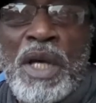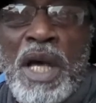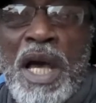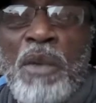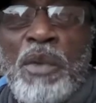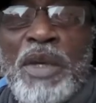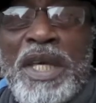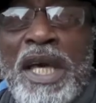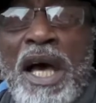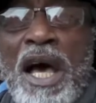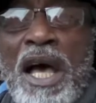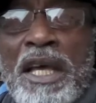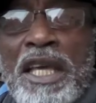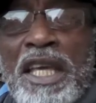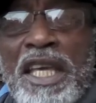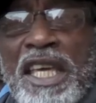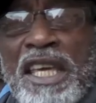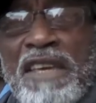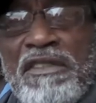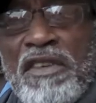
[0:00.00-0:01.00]
And we can't
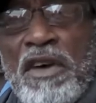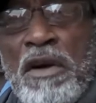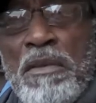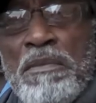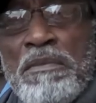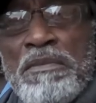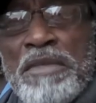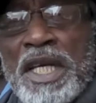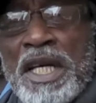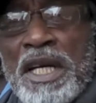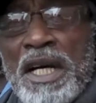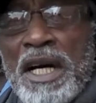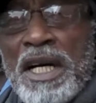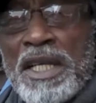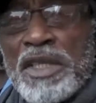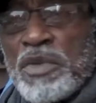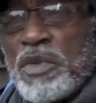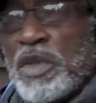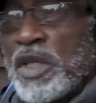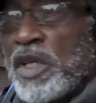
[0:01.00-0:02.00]
give up
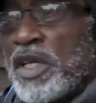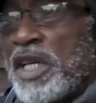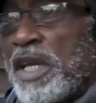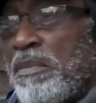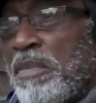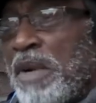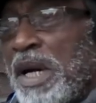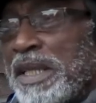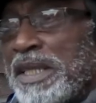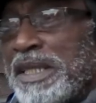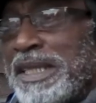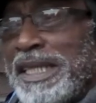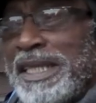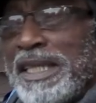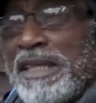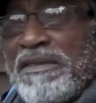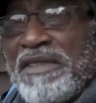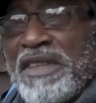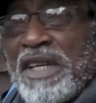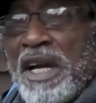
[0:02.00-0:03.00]
because we're not there on
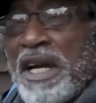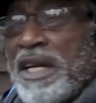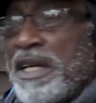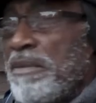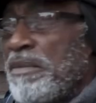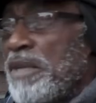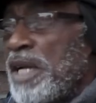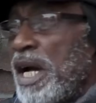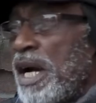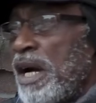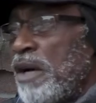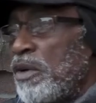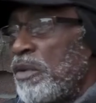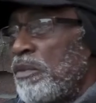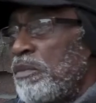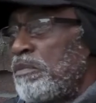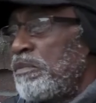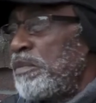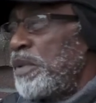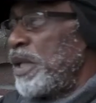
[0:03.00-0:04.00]
TV or them now go
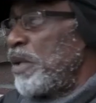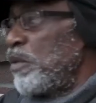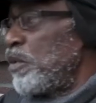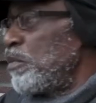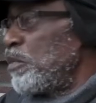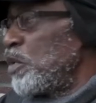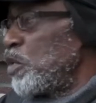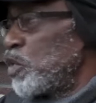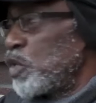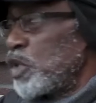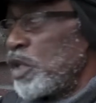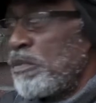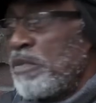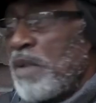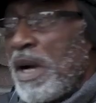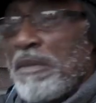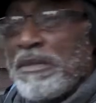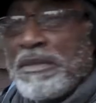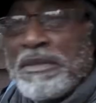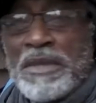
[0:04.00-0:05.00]
play with music
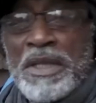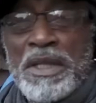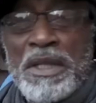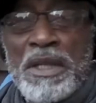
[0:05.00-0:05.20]
on